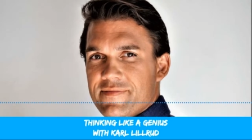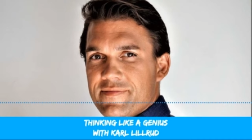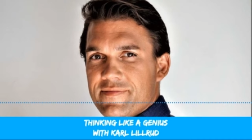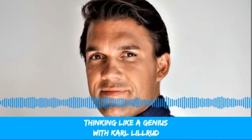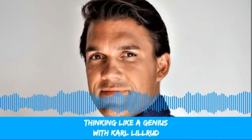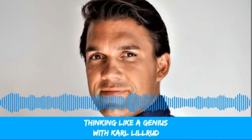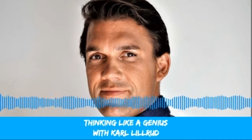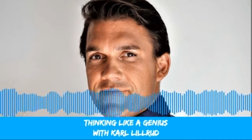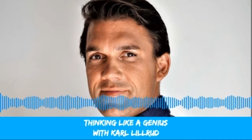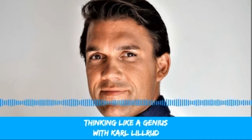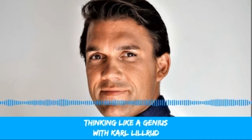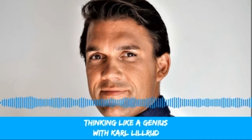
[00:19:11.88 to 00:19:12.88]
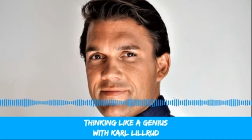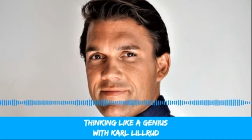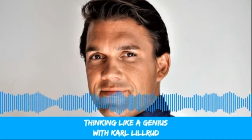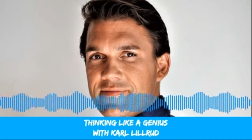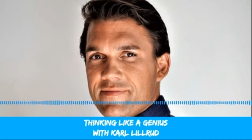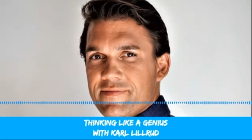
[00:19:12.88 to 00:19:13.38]
correlation
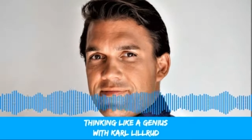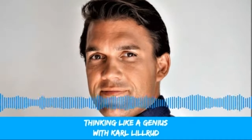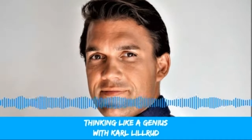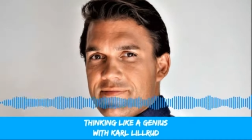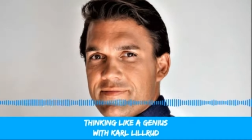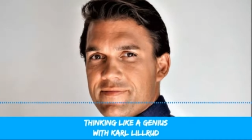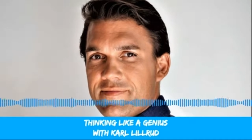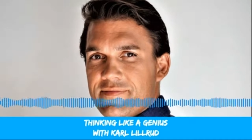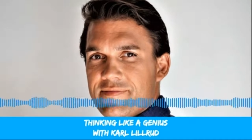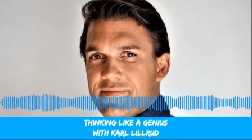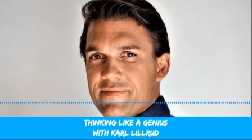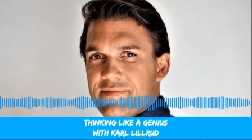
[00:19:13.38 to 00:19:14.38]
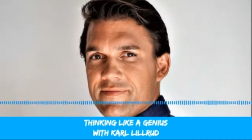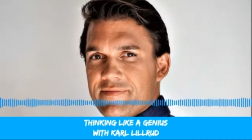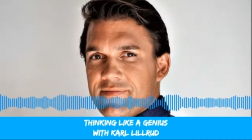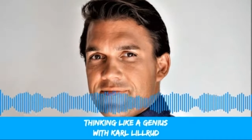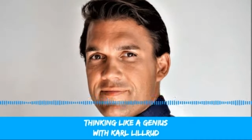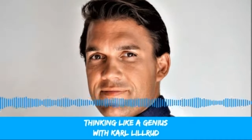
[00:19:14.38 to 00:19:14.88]
across various people, but
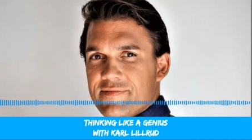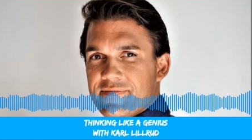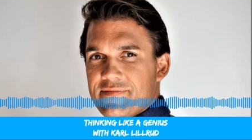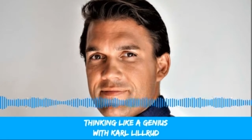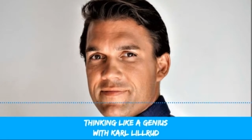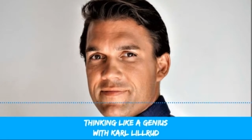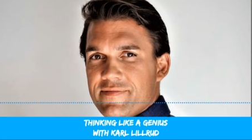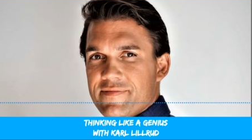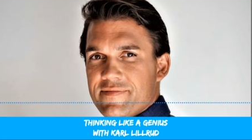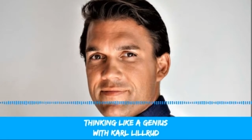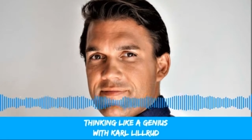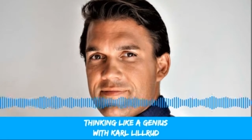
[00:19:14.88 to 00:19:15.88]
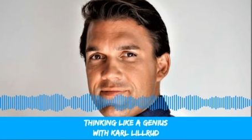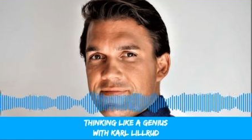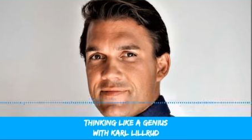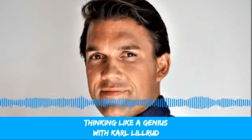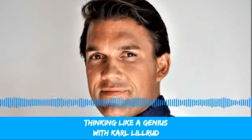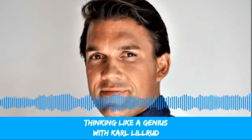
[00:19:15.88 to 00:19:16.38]
you also have it
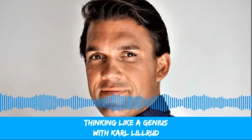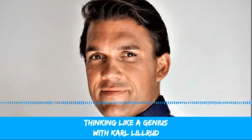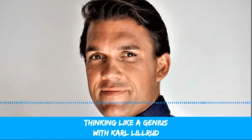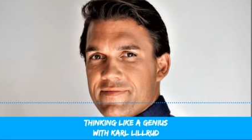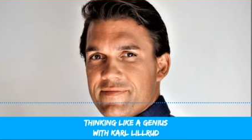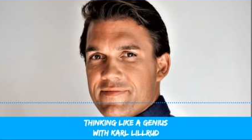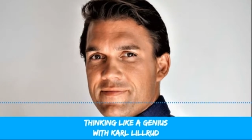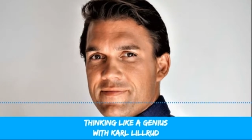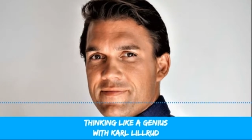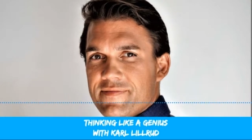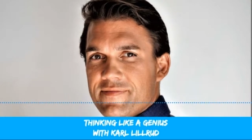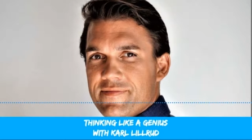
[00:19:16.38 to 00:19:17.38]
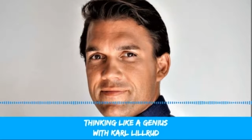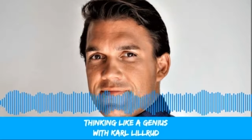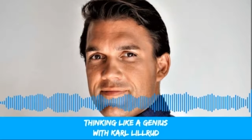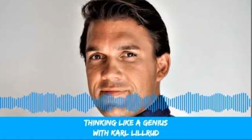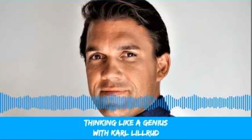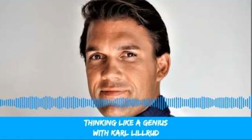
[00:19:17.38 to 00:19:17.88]
unique enough
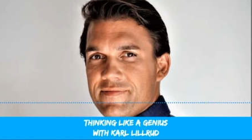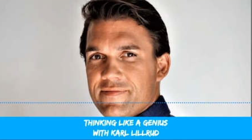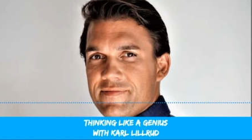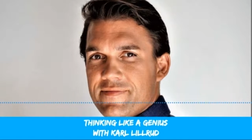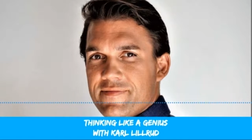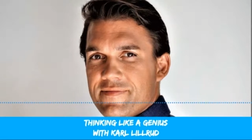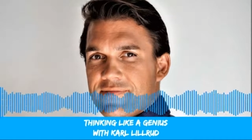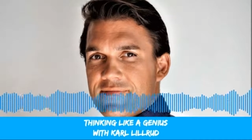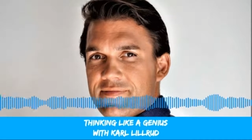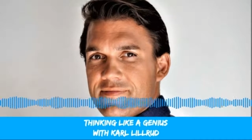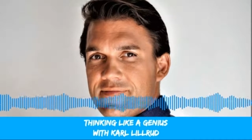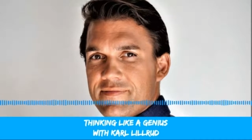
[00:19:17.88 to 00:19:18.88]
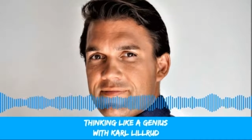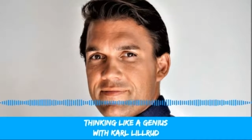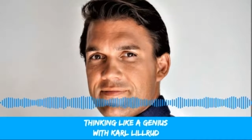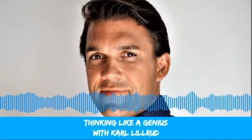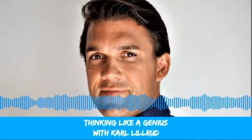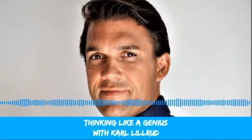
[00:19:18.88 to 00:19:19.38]
for adding
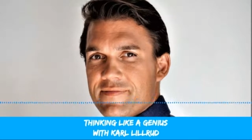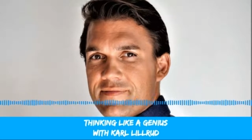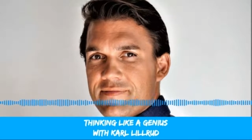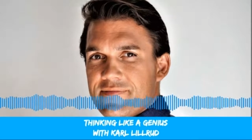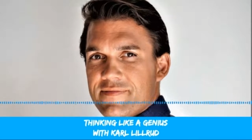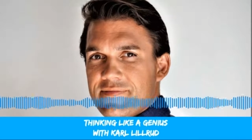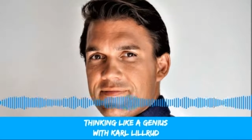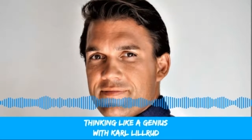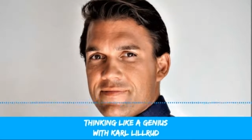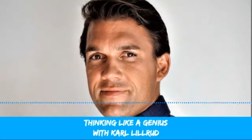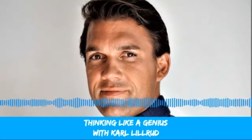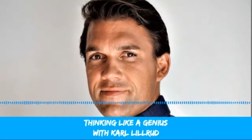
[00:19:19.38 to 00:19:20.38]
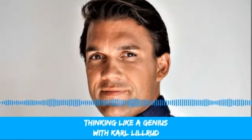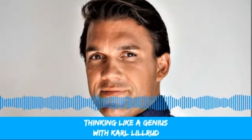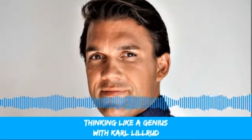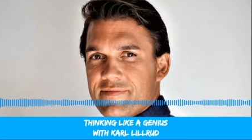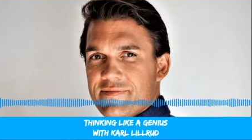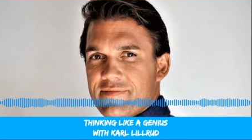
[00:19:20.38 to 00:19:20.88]
additional, you could say,
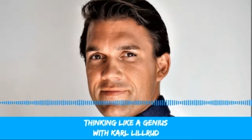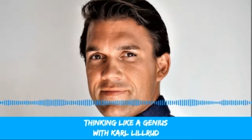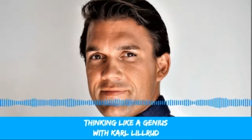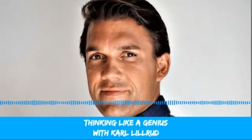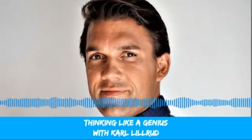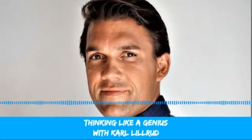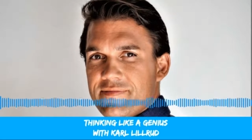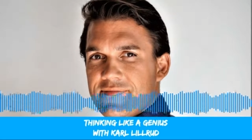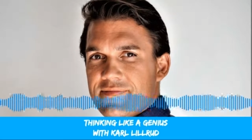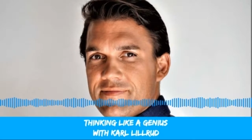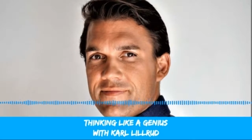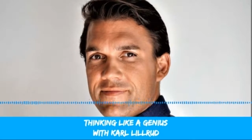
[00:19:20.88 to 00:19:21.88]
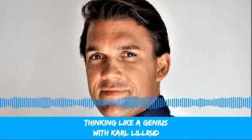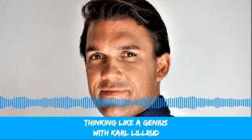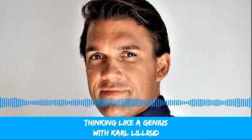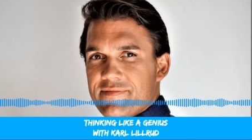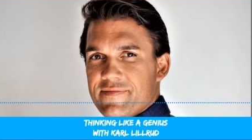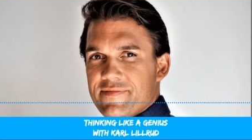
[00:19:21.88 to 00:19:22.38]
information structures and